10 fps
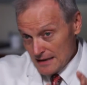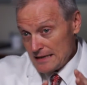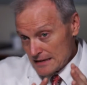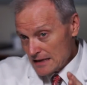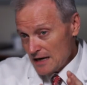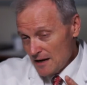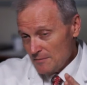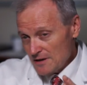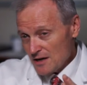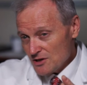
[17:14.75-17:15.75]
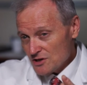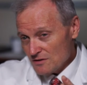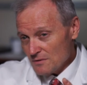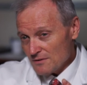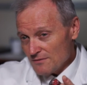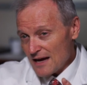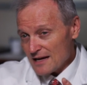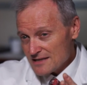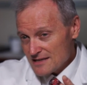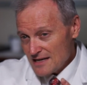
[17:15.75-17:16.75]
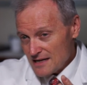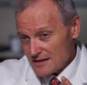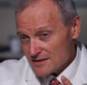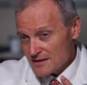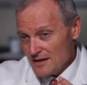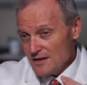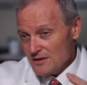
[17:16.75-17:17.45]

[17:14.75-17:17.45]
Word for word: in combination with vaccines